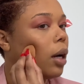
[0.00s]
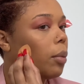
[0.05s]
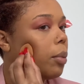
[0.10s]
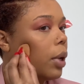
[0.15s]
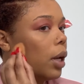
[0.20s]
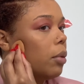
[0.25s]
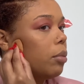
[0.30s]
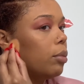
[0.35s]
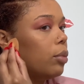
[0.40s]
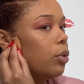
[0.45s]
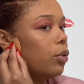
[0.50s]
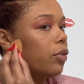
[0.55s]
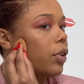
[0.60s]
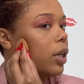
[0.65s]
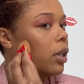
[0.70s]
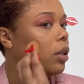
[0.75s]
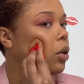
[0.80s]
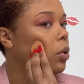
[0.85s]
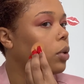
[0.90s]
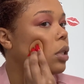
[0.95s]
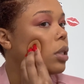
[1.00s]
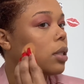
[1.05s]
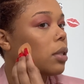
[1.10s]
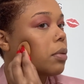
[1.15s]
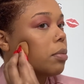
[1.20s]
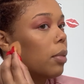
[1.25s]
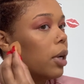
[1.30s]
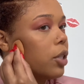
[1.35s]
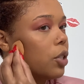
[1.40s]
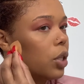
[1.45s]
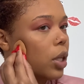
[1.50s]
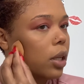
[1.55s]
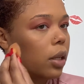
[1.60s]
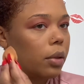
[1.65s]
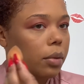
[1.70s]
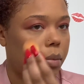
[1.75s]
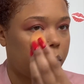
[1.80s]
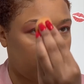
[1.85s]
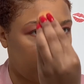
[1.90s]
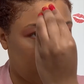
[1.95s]
and move it or smudge it.
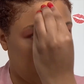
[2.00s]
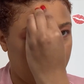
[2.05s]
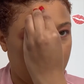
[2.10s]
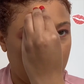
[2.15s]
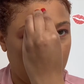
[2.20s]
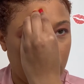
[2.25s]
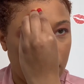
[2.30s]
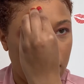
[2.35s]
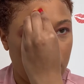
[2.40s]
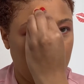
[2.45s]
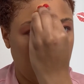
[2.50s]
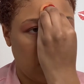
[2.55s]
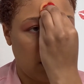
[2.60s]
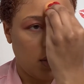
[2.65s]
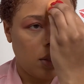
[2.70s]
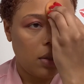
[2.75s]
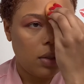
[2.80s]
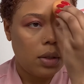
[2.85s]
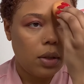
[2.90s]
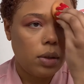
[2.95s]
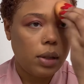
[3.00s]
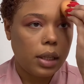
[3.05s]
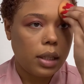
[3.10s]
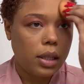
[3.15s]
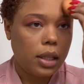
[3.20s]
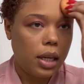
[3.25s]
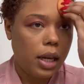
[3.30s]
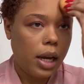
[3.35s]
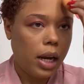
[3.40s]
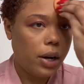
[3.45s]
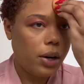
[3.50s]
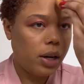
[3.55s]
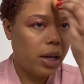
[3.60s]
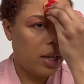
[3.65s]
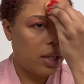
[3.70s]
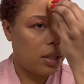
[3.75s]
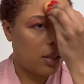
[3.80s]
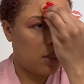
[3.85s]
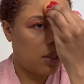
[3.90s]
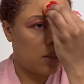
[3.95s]
So like the
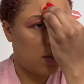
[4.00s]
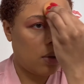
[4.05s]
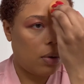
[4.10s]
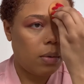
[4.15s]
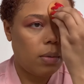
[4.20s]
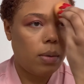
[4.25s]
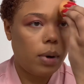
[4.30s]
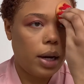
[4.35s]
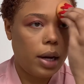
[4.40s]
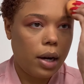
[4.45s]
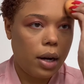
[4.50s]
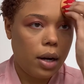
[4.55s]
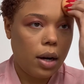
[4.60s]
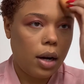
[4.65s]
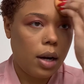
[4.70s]
areas where